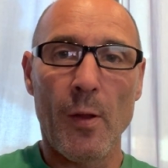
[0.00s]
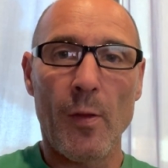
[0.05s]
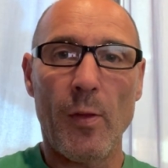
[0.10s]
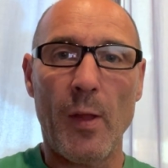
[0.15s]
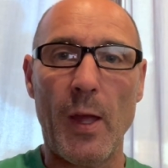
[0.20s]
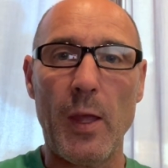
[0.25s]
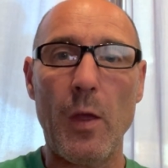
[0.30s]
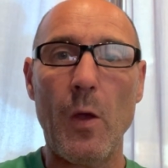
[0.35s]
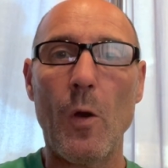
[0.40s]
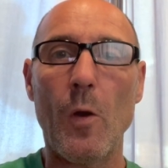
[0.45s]

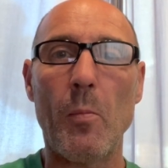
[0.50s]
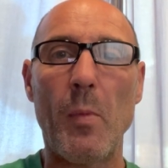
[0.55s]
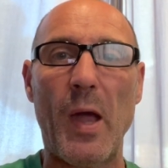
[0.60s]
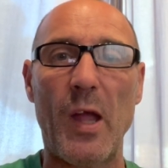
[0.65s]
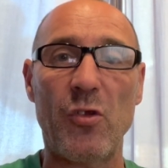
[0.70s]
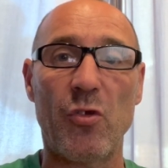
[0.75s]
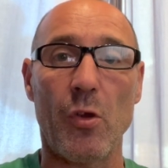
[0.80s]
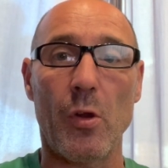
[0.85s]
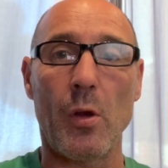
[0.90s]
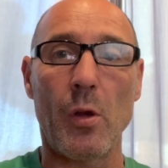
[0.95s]
Now you
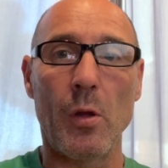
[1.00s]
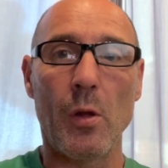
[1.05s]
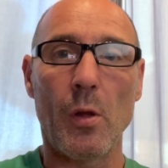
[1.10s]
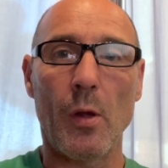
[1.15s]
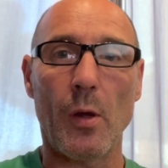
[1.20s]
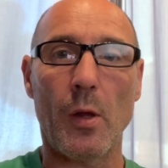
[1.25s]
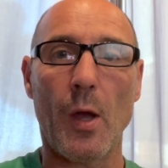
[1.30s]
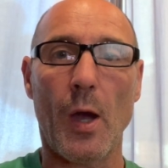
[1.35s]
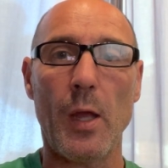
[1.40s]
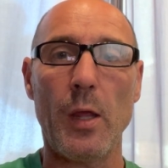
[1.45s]
imagine,
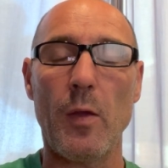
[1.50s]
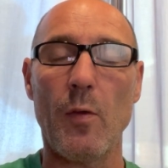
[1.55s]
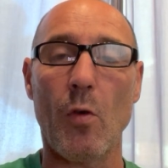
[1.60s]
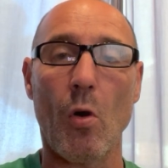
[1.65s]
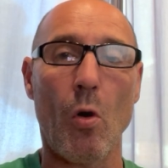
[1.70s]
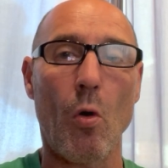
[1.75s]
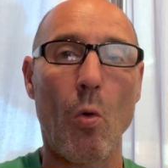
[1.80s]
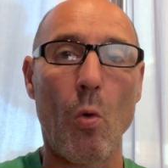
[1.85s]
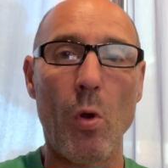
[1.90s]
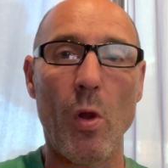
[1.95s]
okay, you've
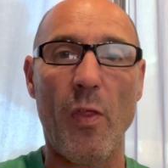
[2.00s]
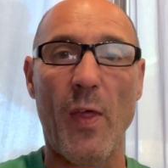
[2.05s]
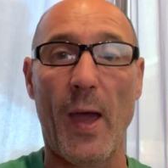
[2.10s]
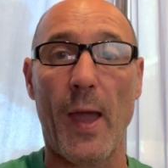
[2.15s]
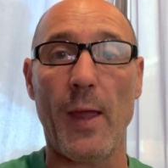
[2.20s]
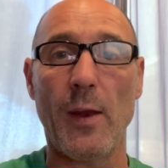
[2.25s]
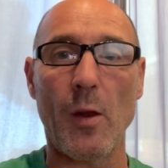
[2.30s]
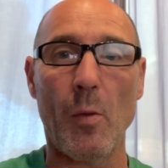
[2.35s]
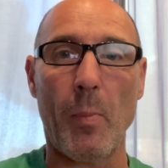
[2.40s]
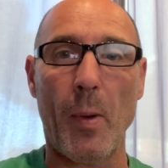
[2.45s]
got all of
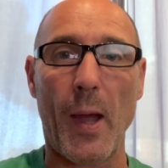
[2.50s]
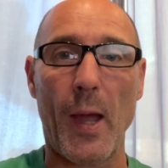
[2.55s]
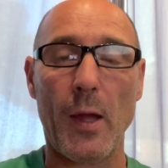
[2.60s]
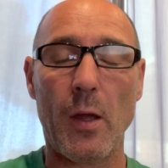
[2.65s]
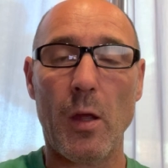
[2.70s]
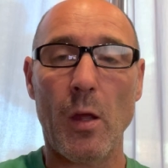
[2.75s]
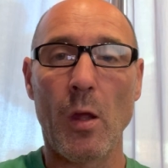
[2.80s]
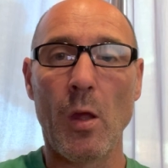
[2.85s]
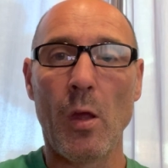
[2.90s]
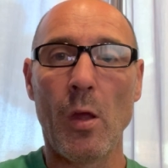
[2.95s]
that in the
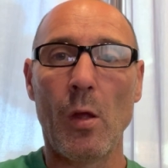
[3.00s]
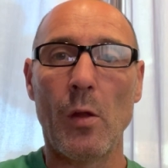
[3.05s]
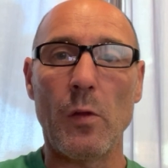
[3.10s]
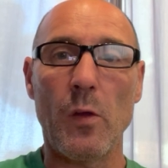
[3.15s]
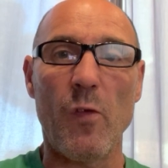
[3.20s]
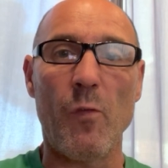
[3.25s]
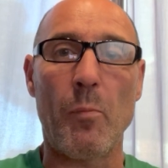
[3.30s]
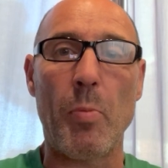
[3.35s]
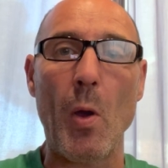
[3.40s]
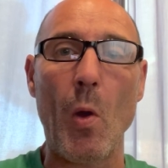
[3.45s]
back,
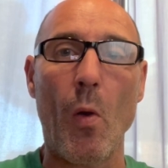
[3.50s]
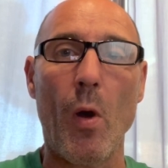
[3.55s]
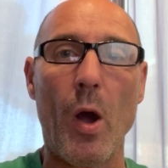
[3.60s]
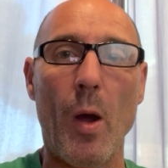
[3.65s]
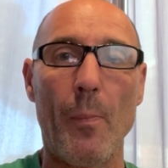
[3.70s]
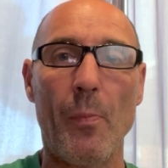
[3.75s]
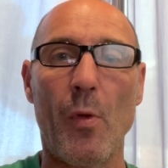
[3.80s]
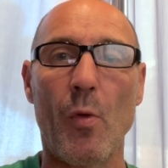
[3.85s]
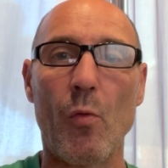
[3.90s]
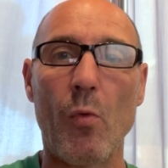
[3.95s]
you've built
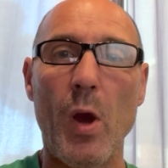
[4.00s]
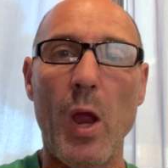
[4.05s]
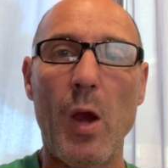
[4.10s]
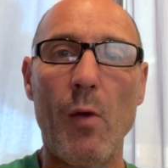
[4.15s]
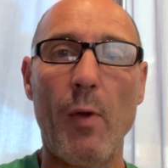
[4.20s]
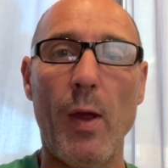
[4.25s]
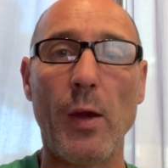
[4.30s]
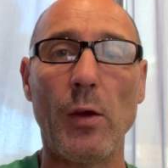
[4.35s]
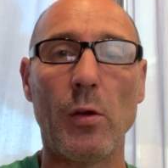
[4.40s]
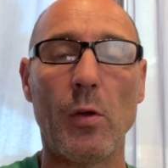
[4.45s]
up the
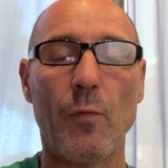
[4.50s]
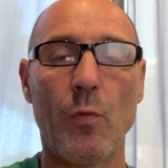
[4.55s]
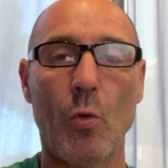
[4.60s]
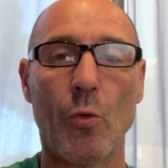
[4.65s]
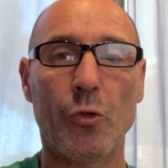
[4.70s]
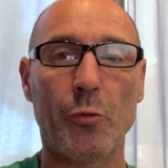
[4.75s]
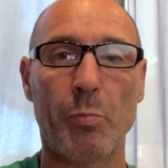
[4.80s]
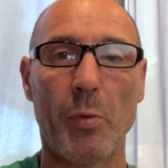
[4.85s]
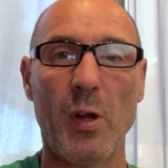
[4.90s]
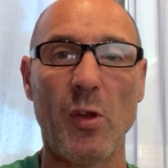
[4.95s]
rear end of
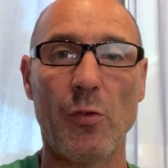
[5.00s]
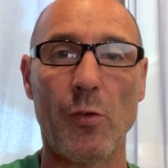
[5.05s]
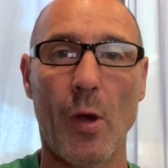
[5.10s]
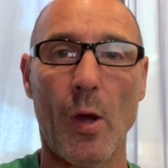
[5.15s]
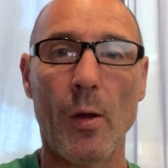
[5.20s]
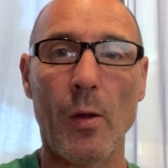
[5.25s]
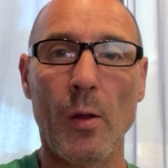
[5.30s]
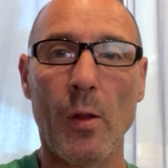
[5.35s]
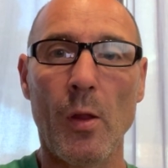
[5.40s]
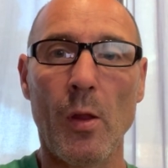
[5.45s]
your
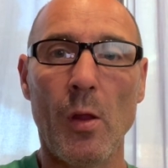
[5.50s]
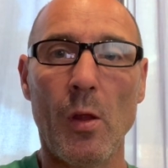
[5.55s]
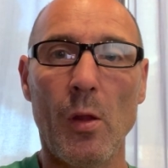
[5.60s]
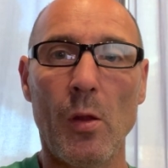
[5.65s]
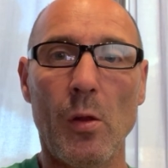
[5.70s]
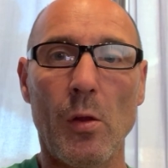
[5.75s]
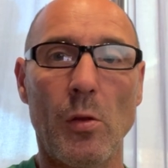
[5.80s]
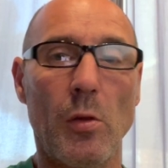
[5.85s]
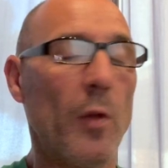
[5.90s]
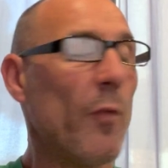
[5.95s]
Sprinter,
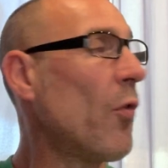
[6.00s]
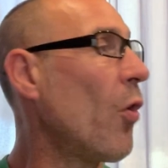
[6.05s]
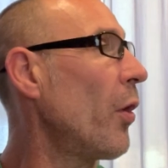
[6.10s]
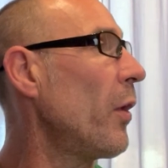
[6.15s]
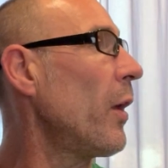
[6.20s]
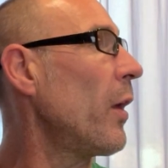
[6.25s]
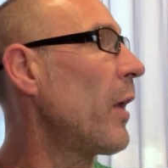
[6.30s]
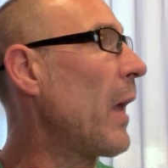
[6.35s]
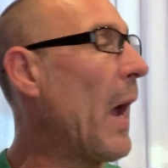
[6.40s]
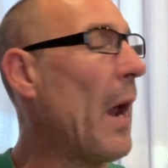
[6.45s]
you've
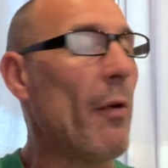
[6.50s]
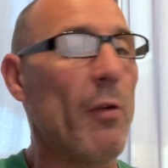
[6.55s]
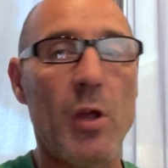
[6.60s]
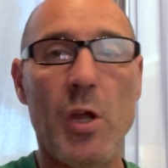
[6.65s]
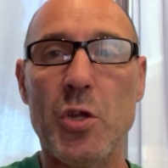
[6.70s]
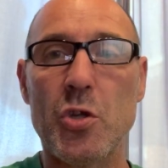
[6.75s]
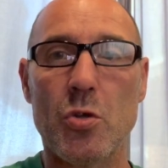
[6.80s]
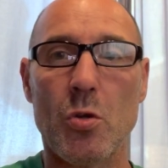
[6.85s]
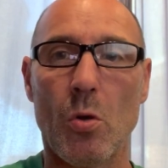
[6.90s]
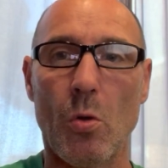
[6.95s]
got your
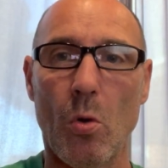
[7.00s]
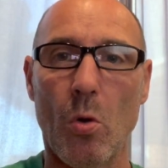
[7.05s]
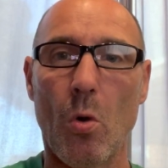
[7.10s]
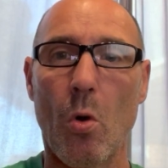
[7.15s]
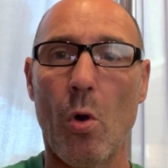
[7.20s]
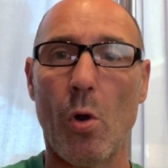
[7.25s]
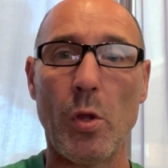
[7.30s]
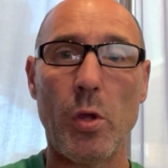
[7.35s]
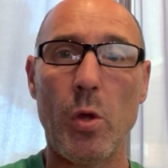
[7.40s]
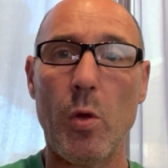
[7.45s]
garage,
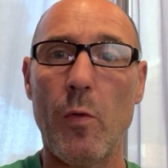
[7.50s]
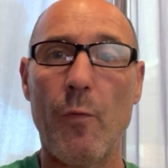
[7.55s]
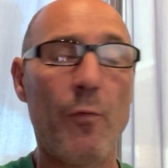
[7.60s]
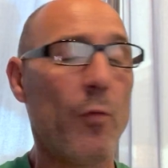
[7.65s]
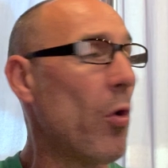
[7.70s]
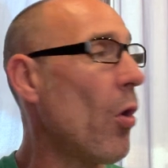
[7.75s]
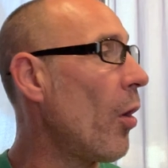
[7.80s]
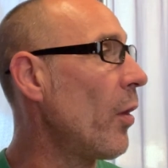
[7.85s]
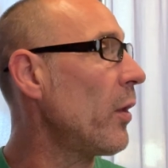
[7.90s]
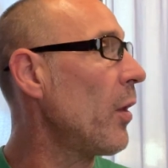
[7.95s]
or you've
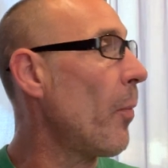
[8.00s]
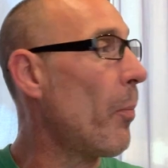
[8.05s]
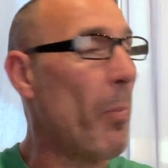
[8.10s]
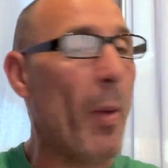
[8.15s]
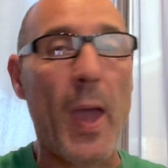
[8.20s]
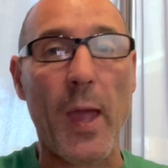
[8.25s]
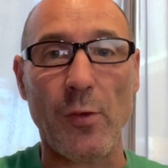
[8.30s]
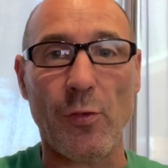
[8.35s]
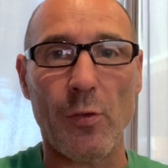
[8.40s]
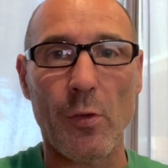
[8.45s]
got your
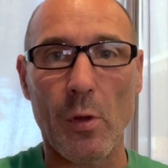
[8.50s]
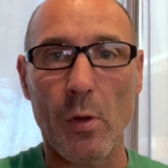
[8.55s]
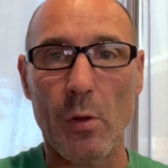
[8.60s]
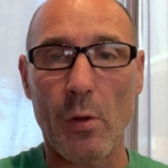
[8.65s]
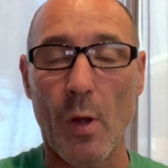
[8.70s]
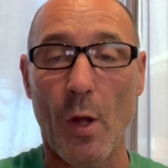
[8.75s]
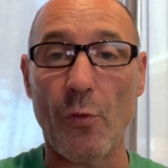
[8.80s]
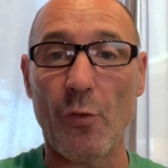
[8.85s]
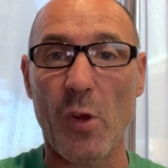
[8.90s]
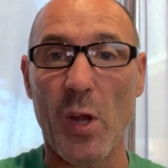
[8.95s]
bed
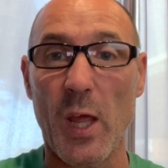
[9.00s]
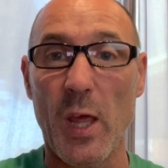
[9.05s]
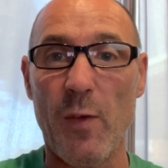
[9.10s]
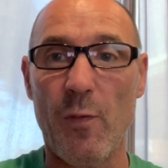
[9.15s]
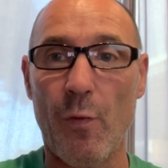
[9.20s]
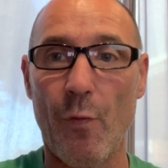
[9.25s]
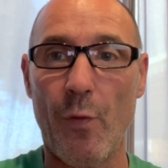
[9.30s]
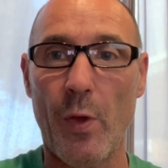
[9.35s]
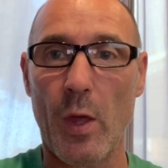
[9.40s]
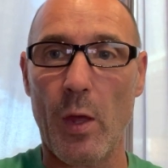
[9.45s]

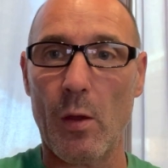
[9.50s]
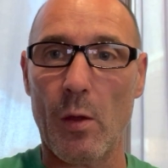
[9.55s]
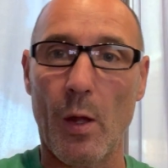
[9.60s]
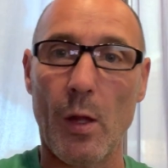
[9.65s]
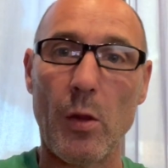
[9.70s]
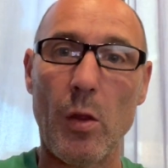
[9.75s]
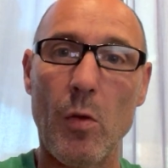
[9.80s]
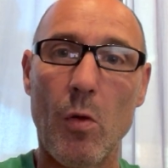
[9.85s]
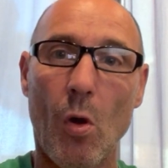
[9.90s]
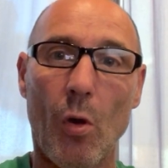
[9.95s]
underneath of it,
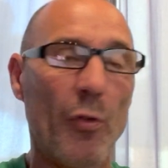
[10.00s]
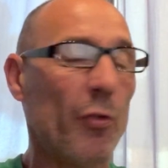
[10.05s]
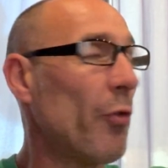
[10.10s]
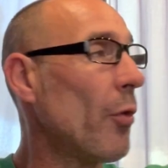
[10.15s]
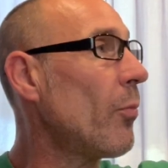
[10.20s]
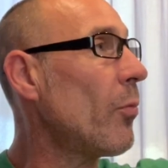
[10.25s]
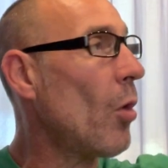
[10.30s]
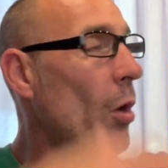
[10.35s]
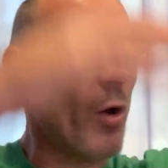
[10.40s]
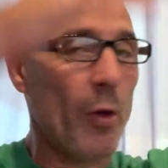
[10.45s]
and you've got
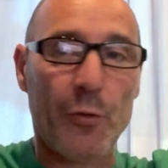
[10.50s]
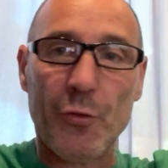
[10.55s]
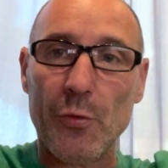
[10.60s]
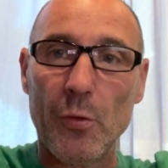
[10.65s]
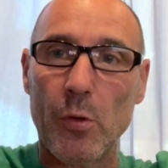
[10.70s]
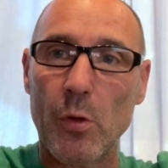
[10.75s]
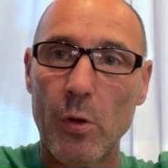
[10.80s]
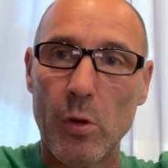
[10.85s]
some nice